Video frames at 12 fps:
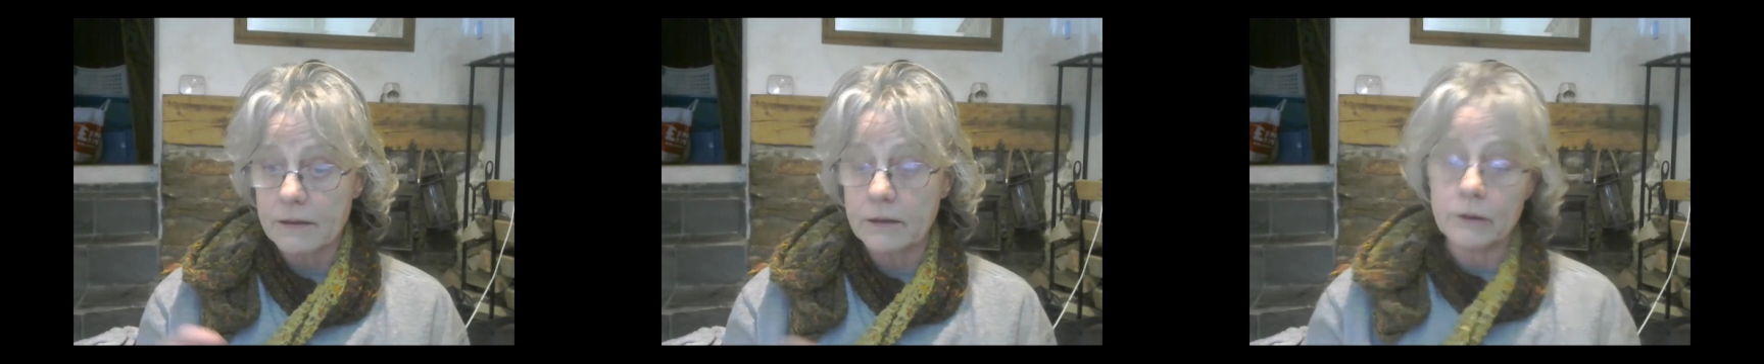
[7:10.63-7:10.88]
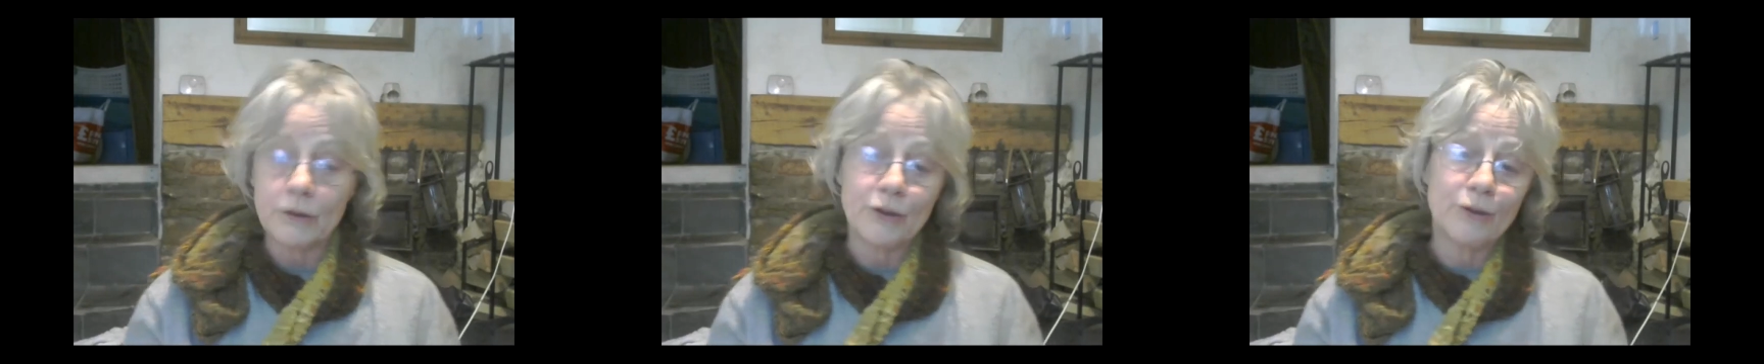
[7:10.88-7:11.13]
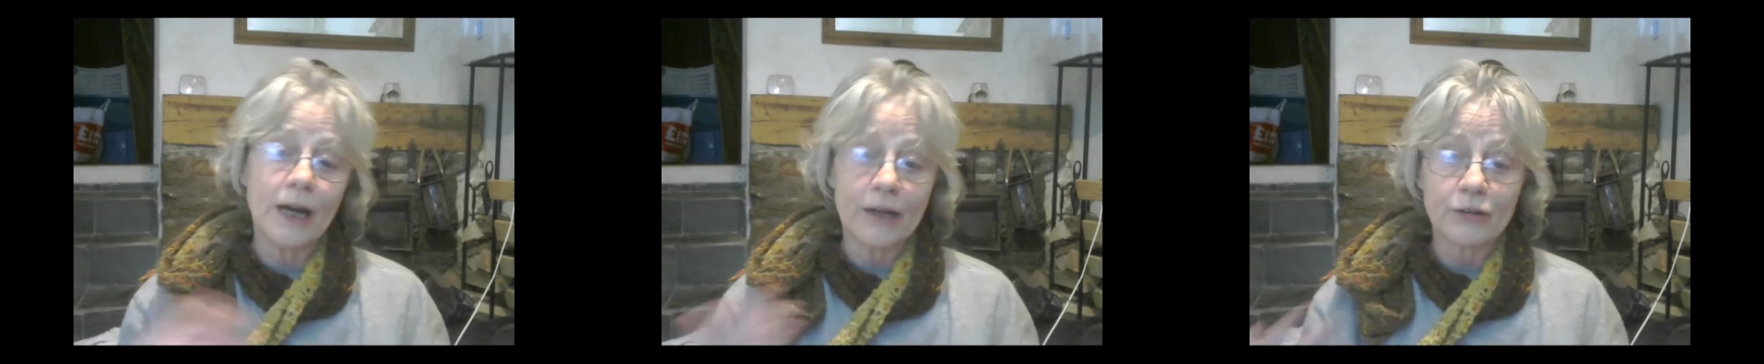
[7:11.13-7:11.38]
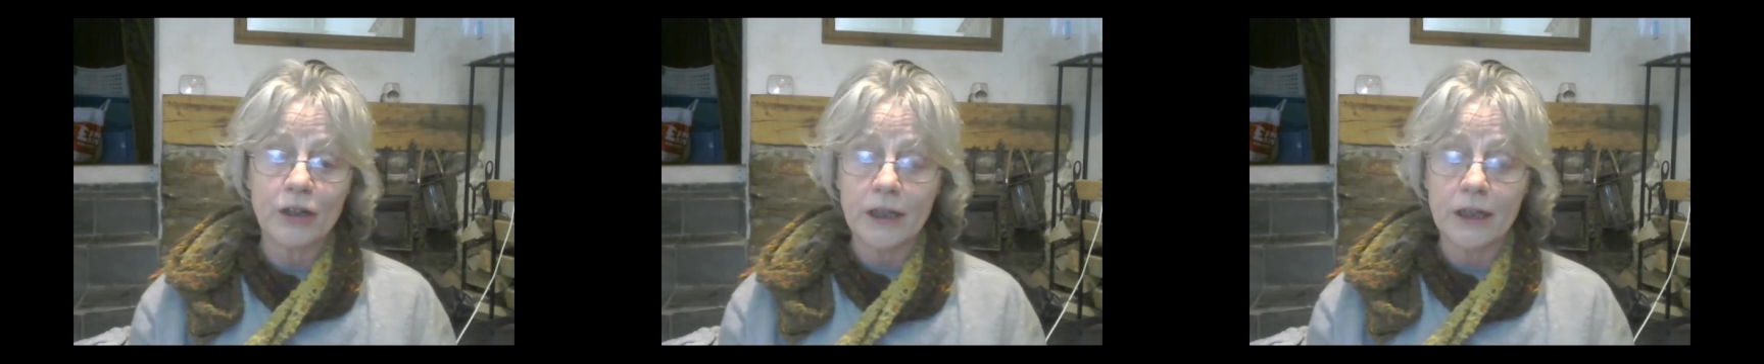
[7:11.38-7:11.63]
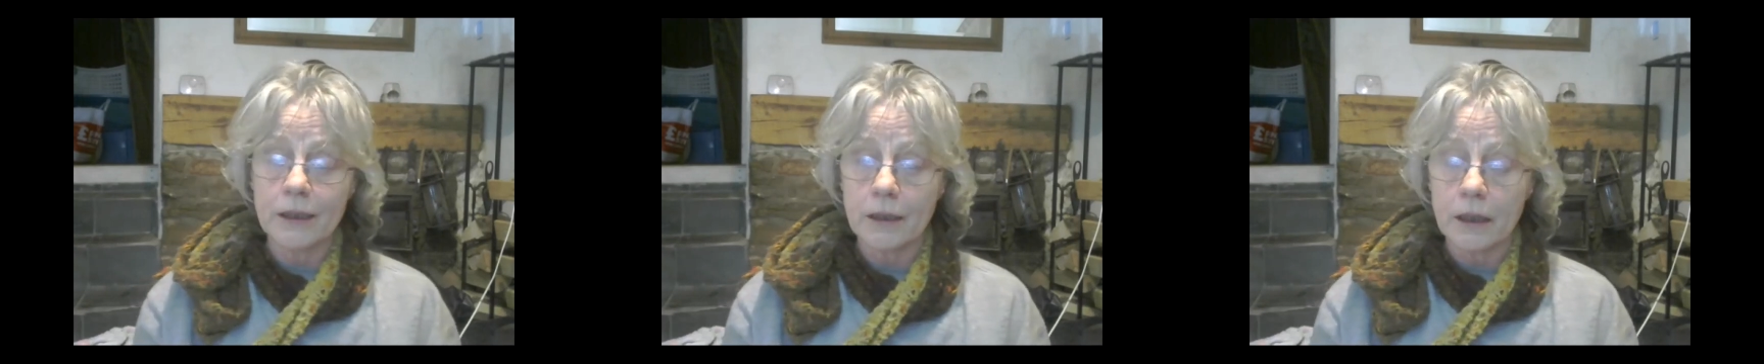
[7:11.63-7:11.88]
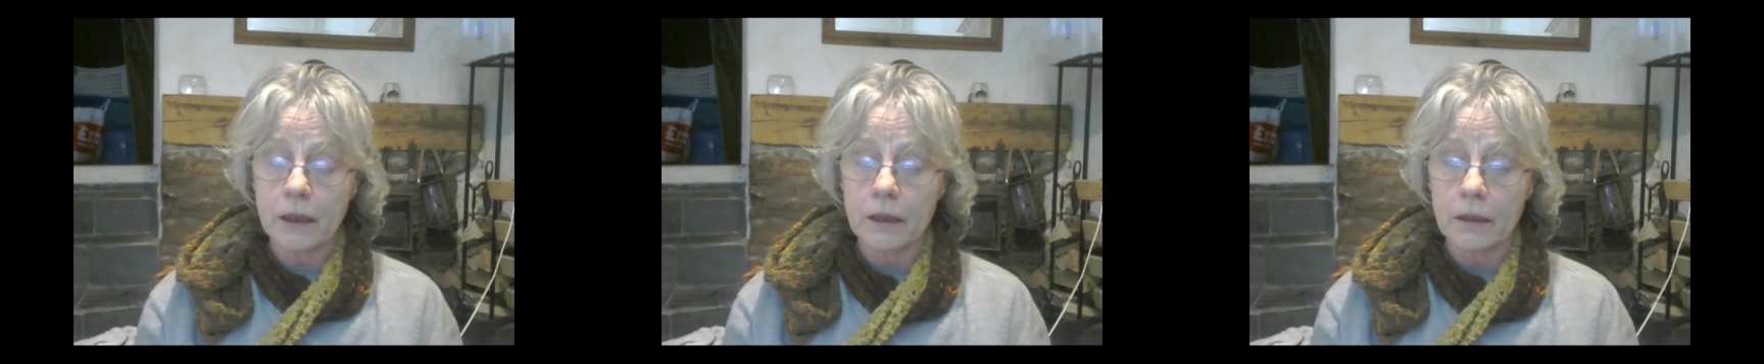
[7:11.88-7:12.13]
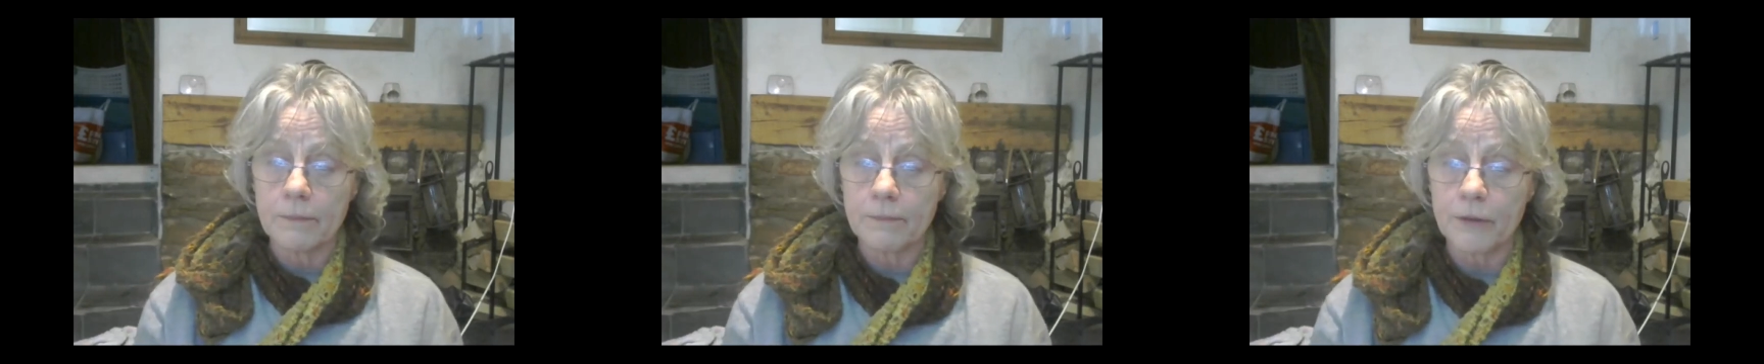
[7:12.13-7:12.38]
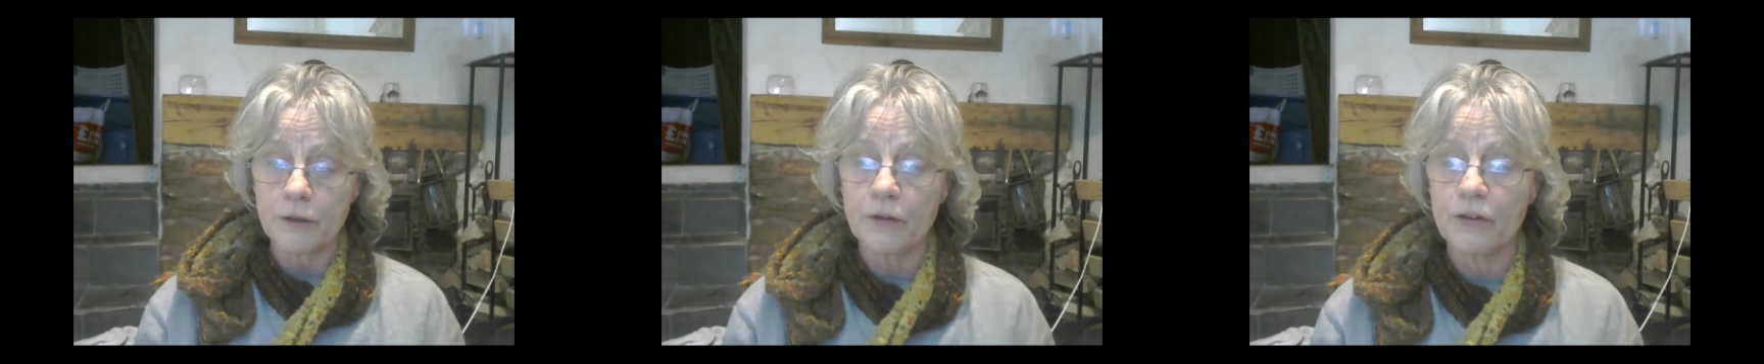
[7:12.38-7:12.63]
you're actually
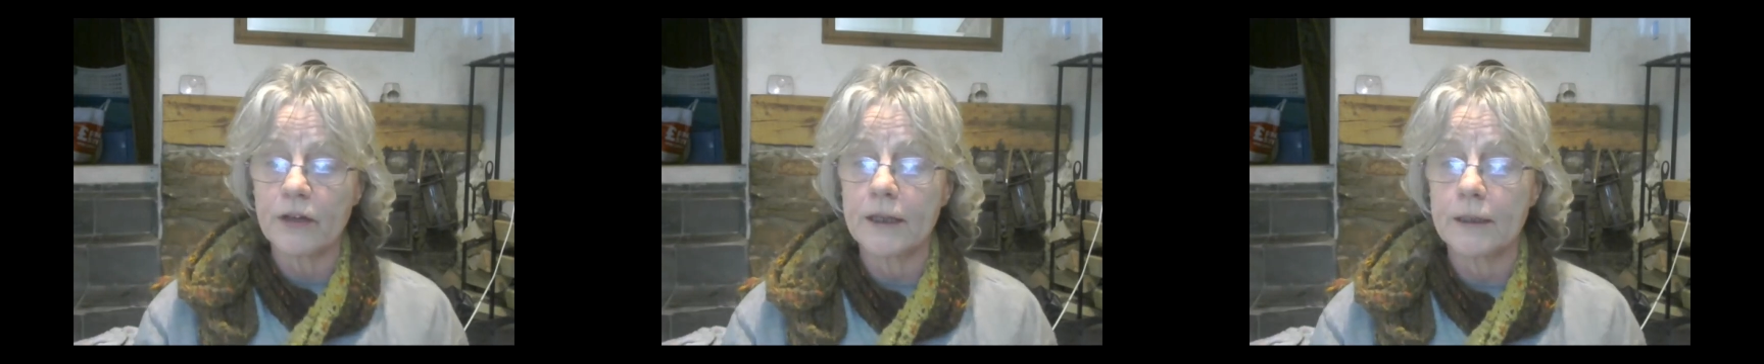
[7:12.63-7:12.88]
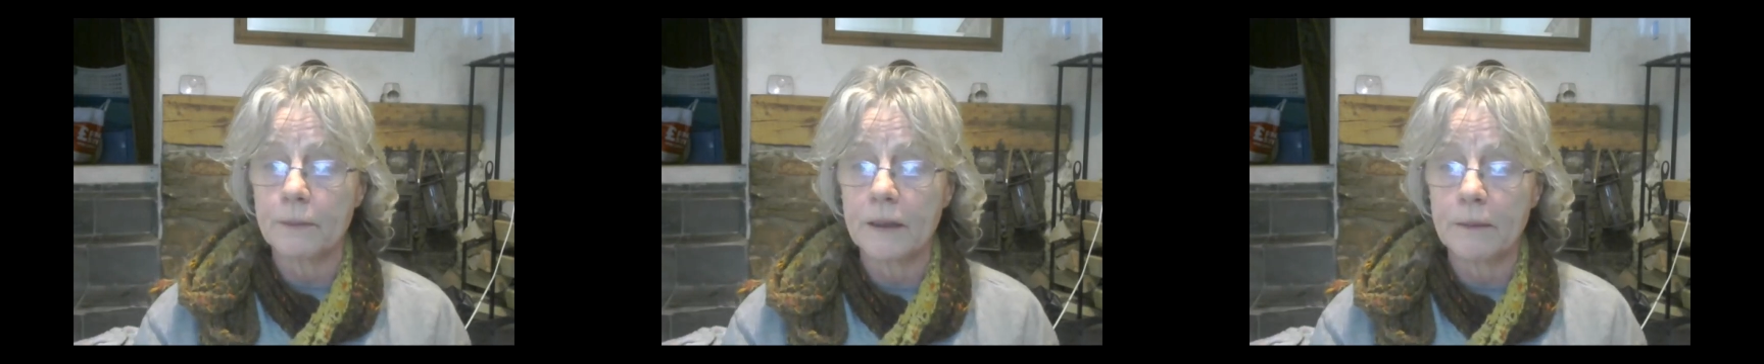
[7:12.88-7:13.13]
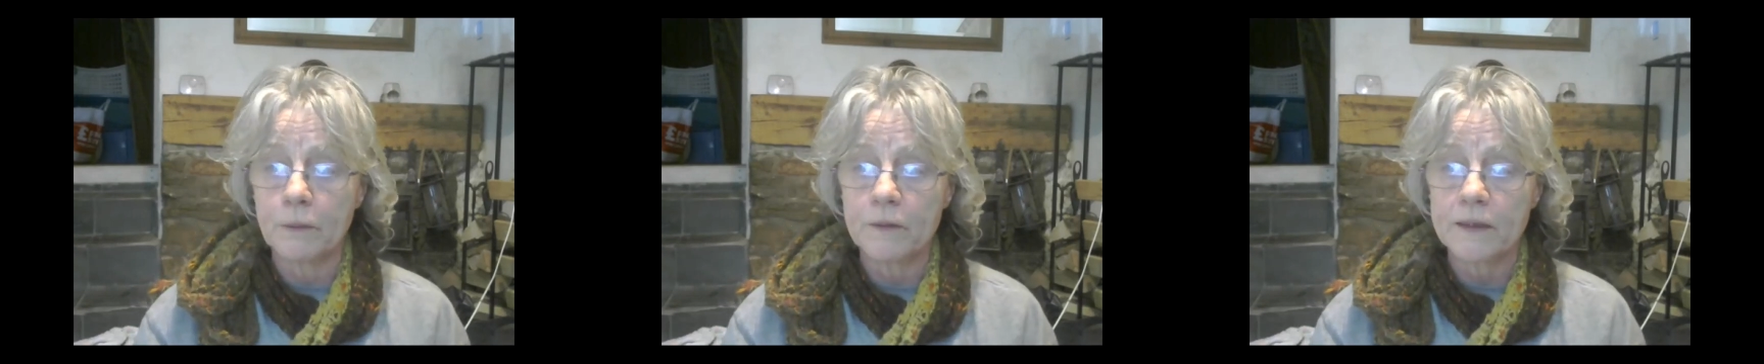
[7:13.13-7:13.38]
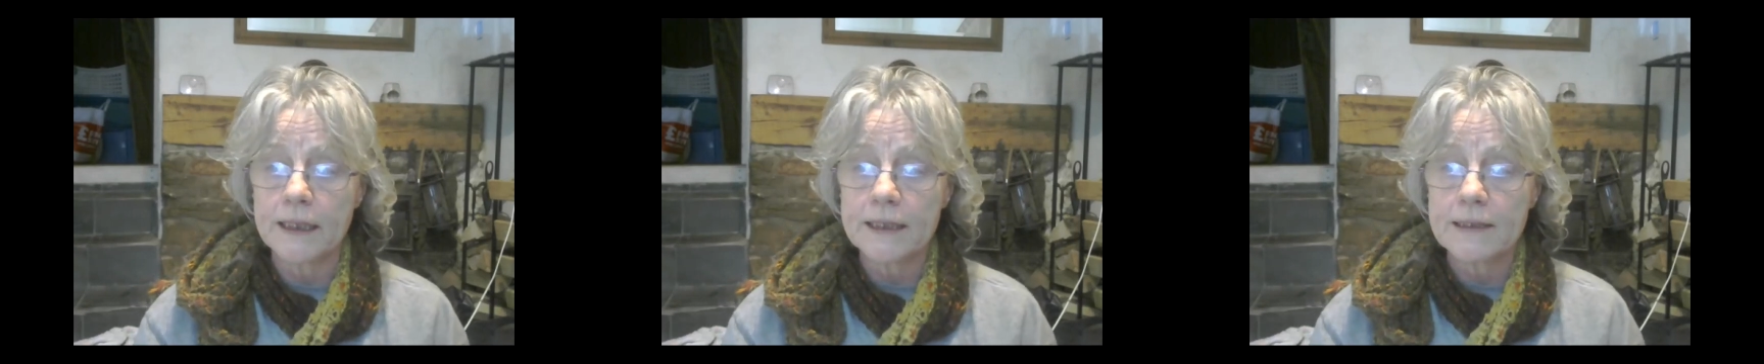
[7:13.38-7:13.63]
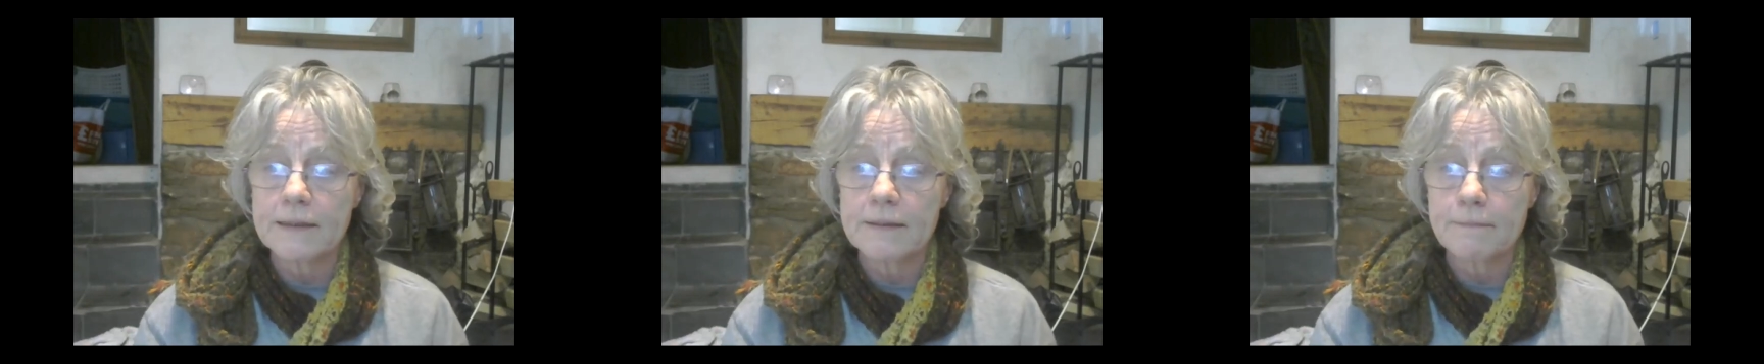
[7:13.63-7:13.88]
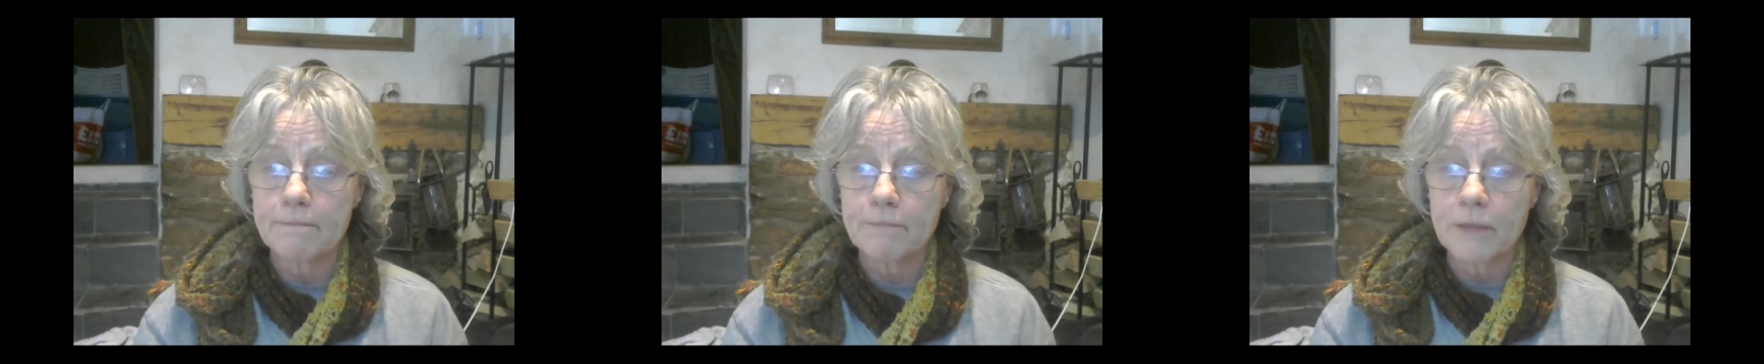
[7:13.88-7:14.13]
using other people's lists.